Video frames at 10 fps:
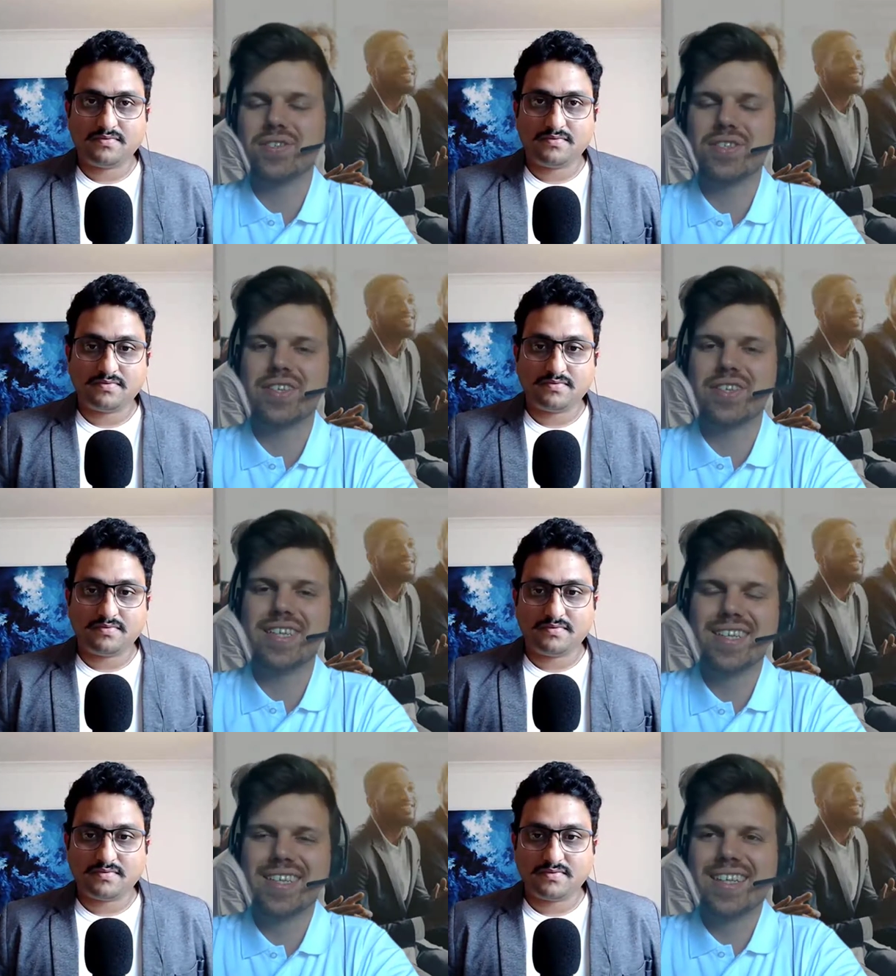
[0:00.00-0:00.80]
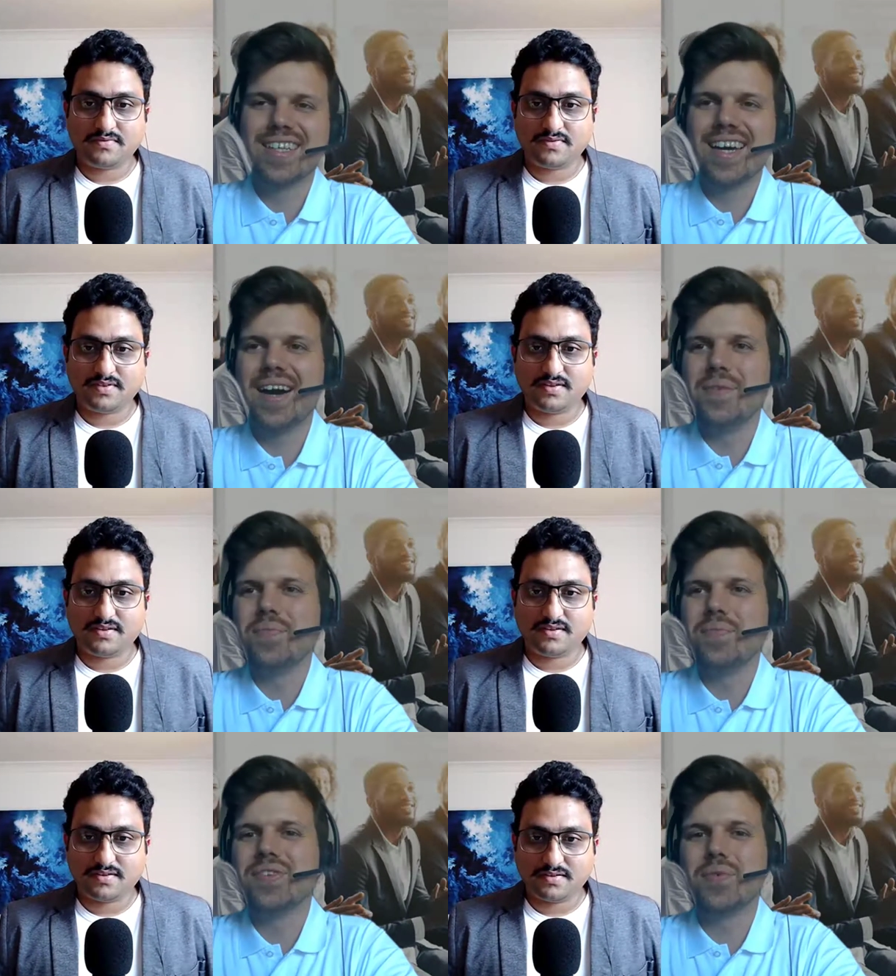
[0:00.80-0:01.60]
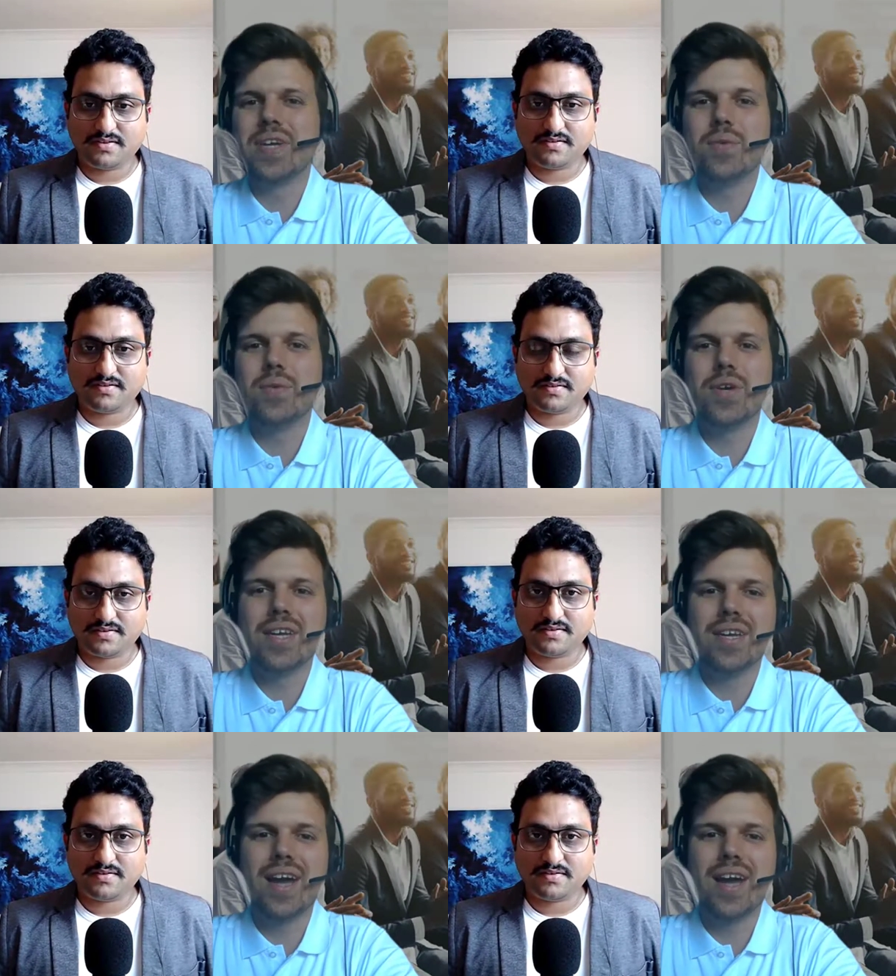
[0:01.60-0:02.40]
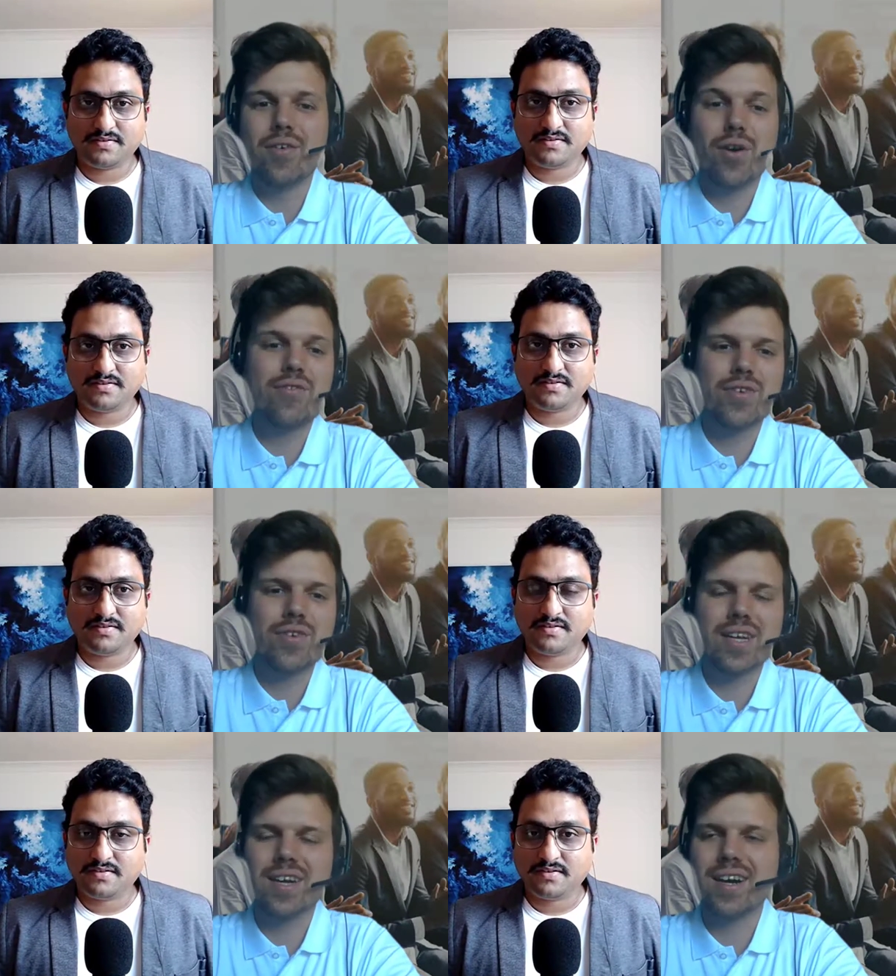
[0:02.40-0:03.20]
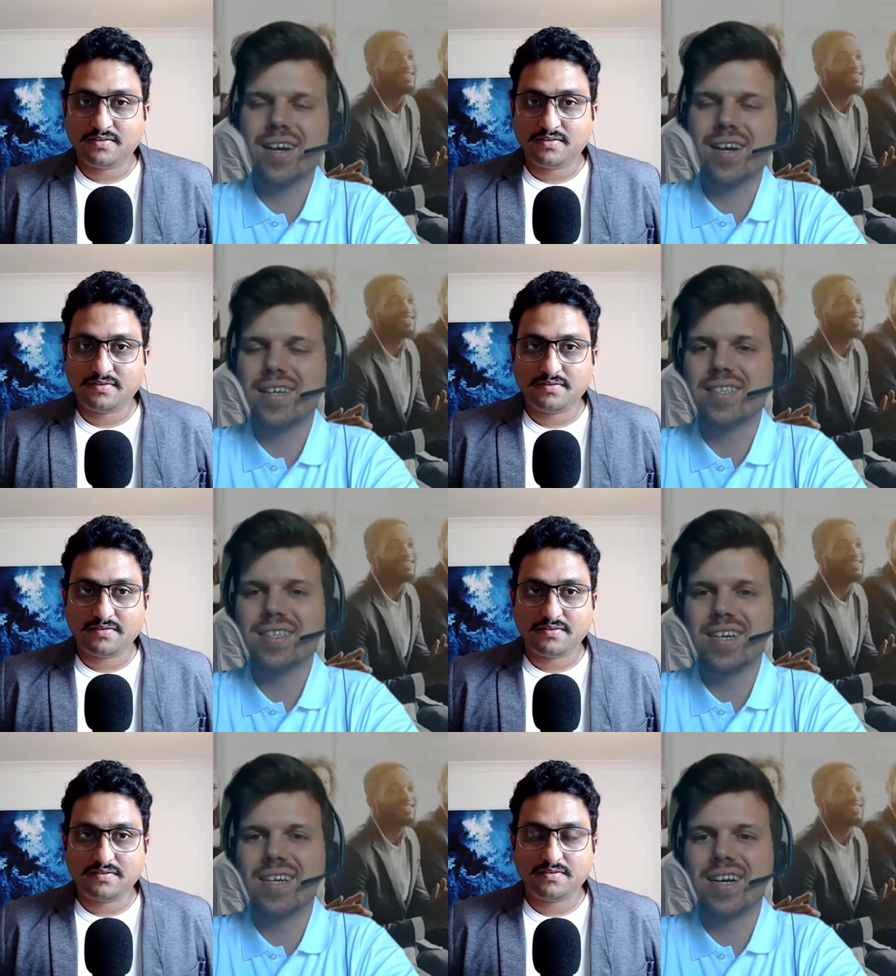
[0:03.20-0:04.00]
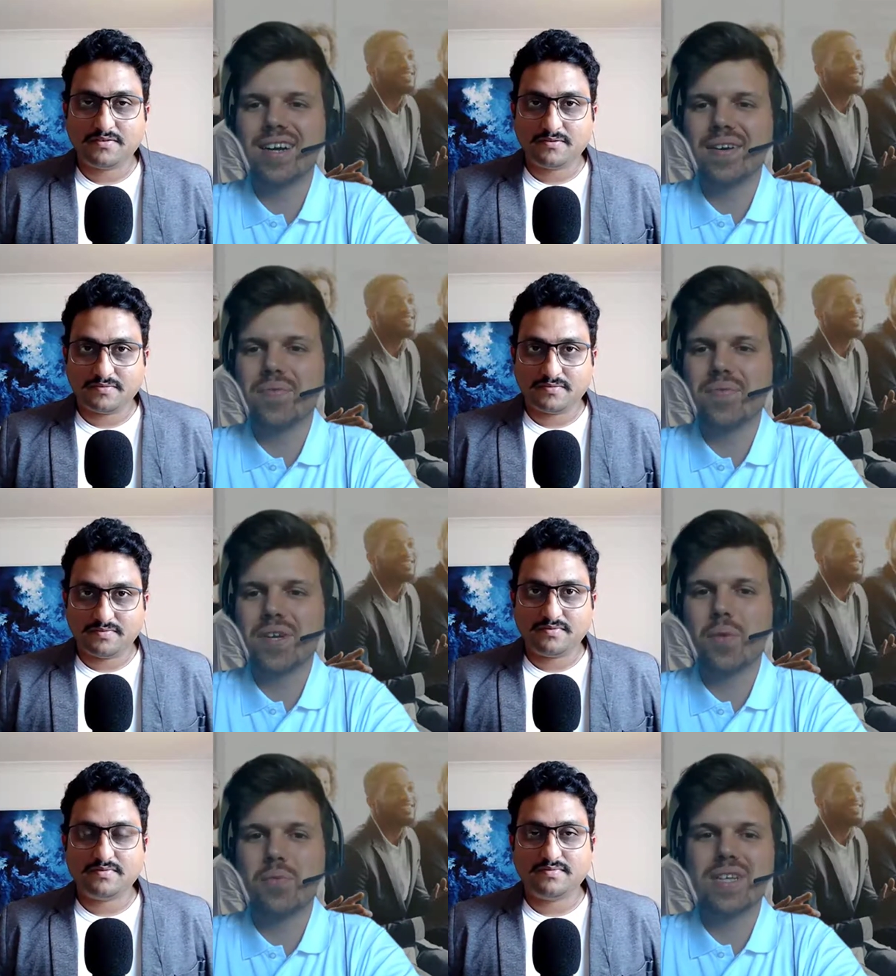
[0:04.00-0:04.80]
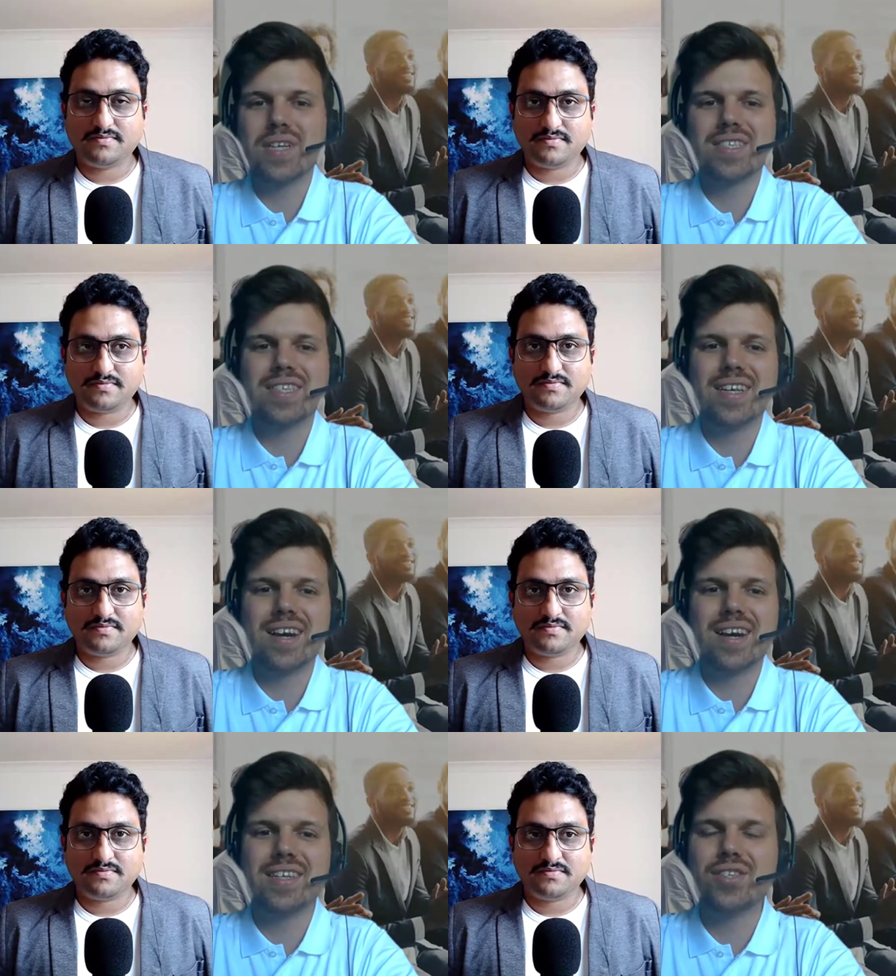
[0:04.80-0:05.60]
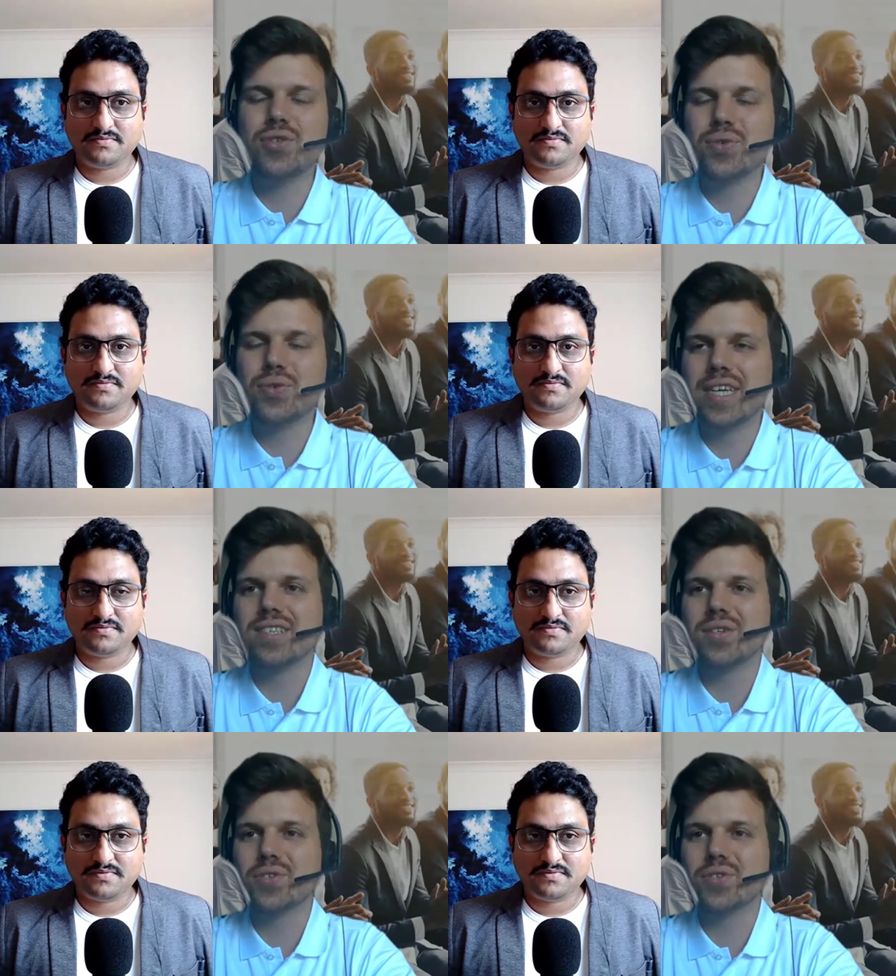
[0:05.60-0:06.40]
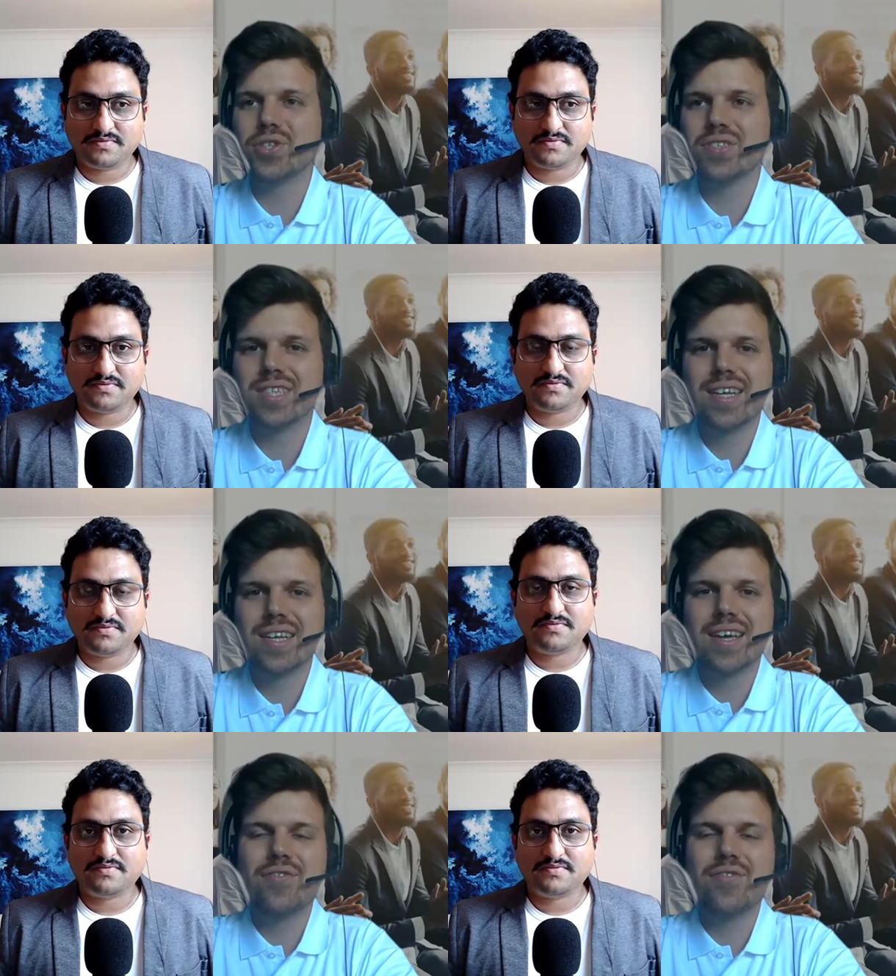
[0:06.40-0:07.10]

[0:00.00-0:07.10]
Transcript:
Speaker 1: partner, sorry. So our offering is comprised in two key solutions.